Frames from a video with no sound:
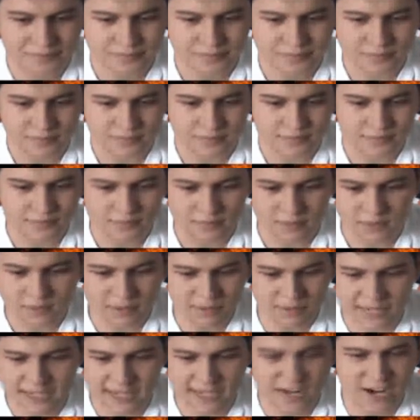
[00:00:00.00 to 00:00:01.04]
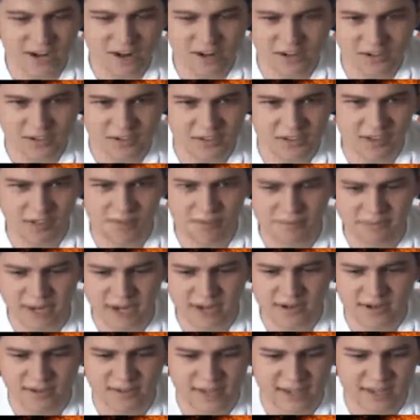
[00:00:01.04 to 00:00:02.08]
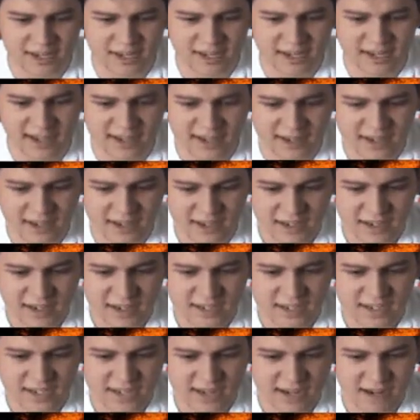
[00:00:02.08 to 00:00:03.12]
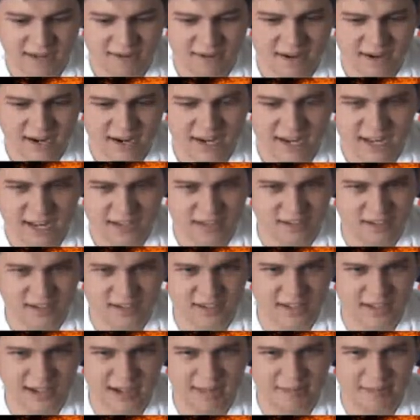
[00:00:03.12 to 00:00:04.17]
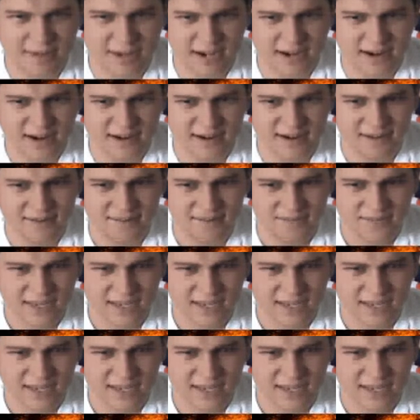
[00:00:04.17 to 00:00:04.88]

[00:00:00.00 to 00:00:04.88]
I mean, the character's a little bigger than the Sega one, and it looks a lot better.